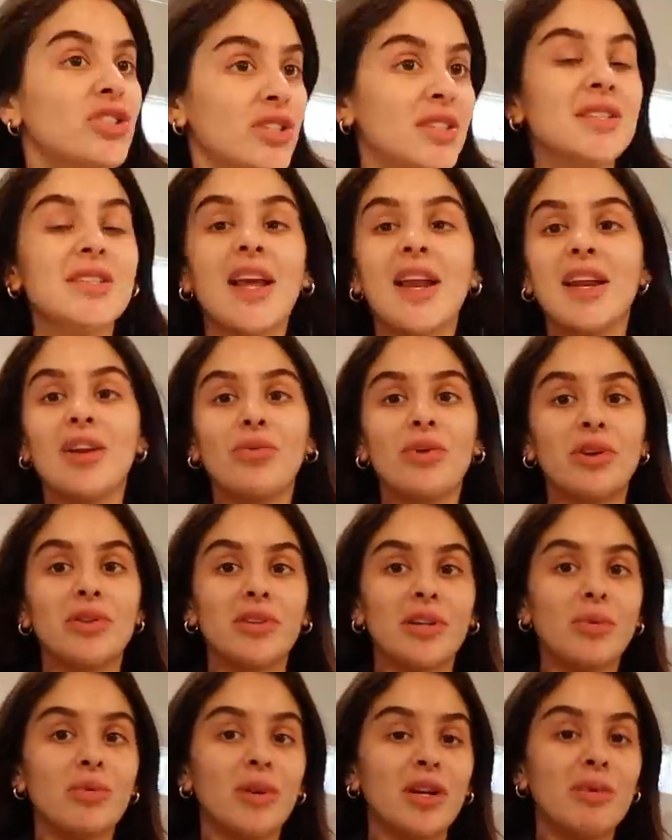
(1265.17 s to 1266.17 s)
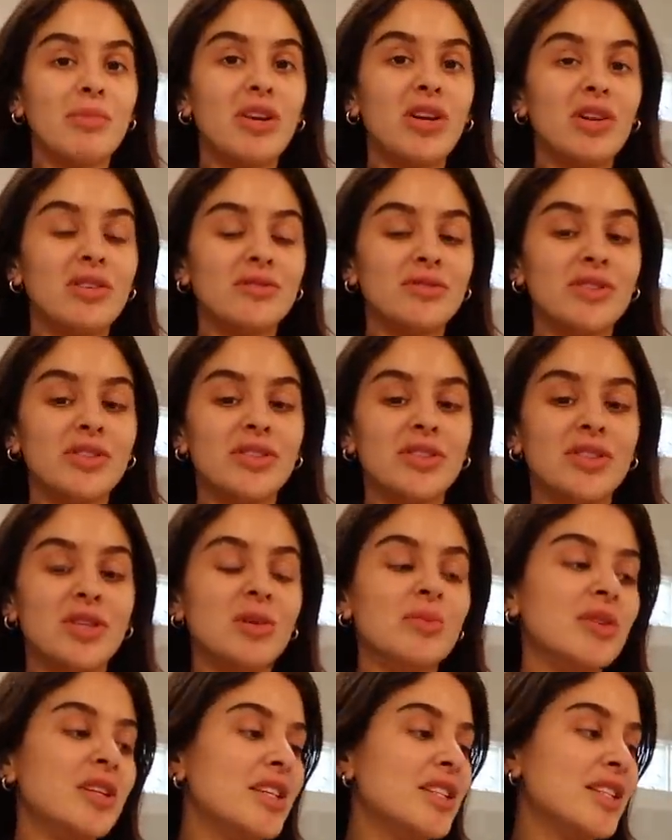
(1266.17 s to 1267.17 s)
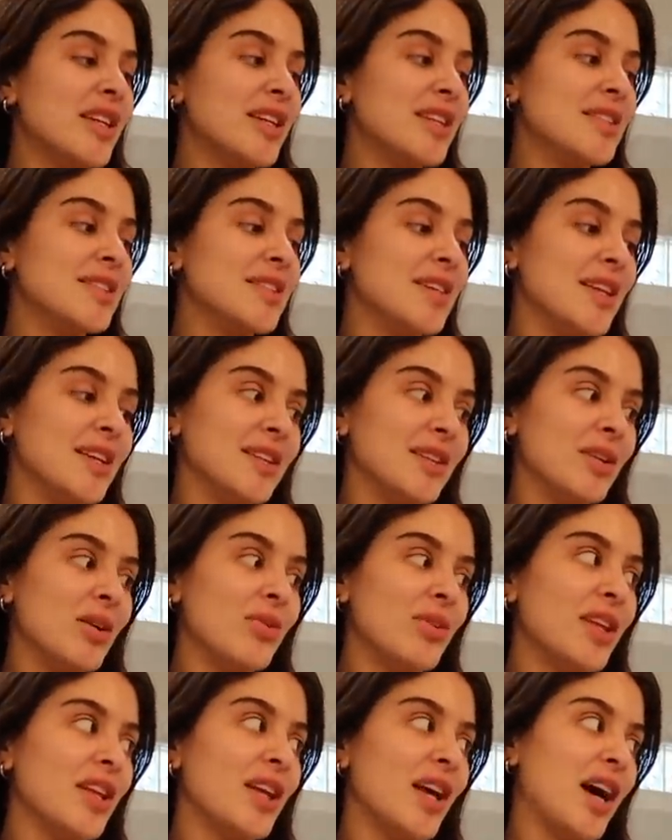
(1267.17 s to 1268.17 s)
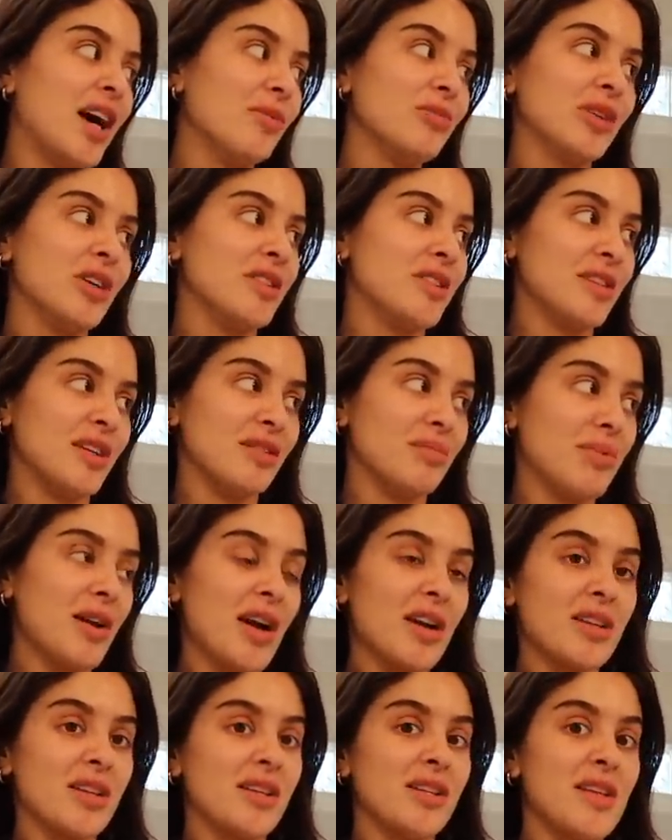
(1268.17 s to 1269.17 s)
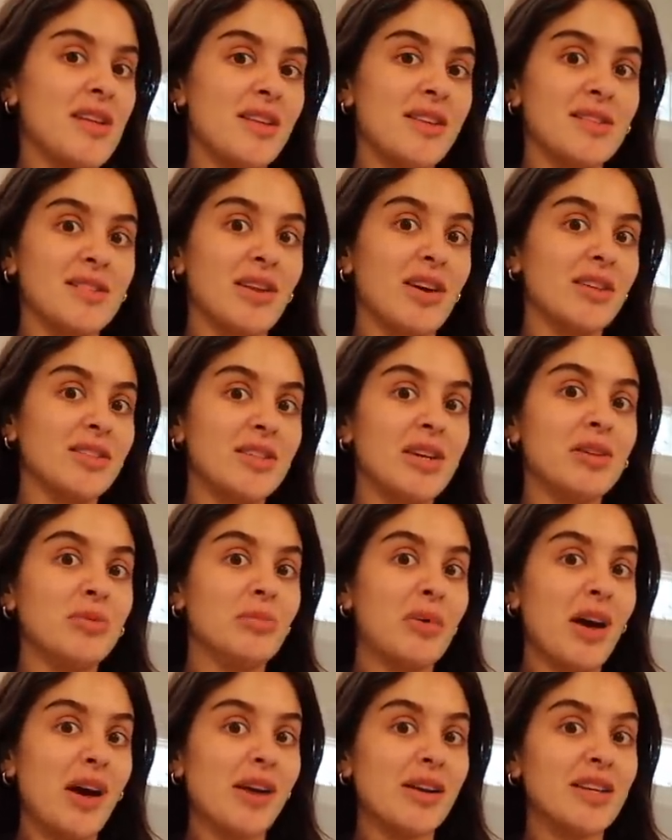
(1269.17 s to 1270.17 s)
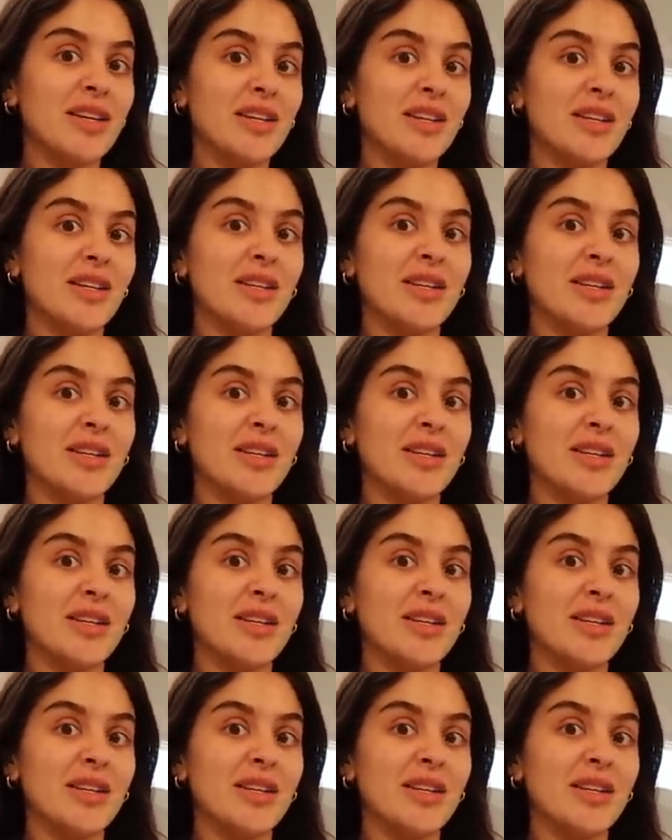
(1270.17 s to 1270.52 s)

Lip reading: it's getting real. Like, we're gonna be gone for so many days, and Loki, I'm not done packing, he's not done packing.